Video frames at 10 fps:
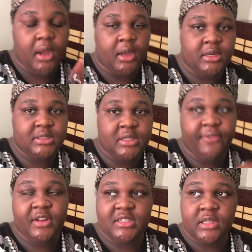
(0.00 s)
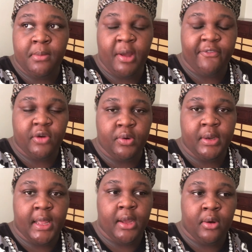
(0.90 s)
all the stuff that's in my phone
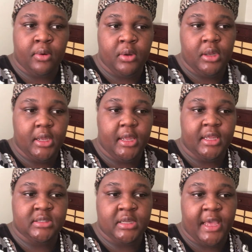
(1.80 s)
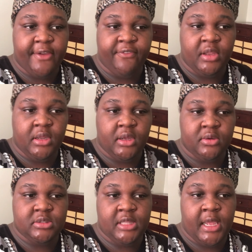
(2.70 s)
now is like
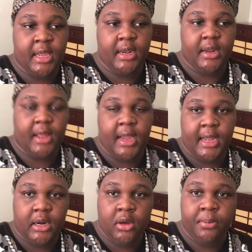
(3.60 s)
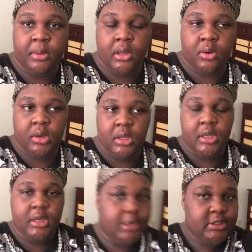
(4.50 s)
videos that I gotta upload.
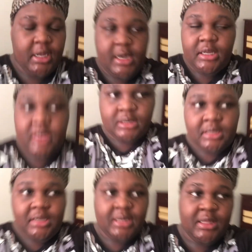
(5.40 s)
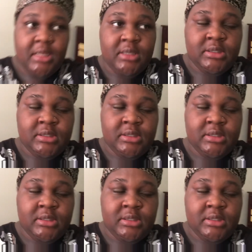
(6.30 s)
So I couldn't delete nothing.